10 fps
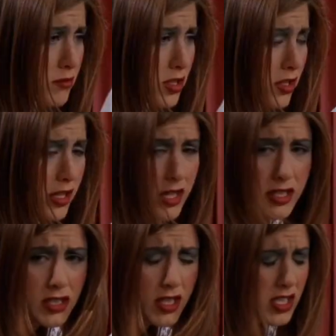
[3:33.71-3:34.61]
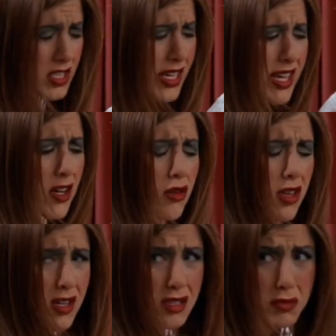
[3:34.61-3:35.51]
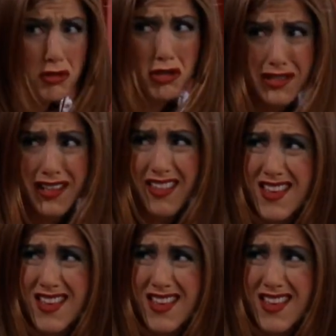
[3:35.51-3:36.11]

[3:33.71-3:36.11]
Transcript: I'm sorry. I, I just can't go to the hospital looking like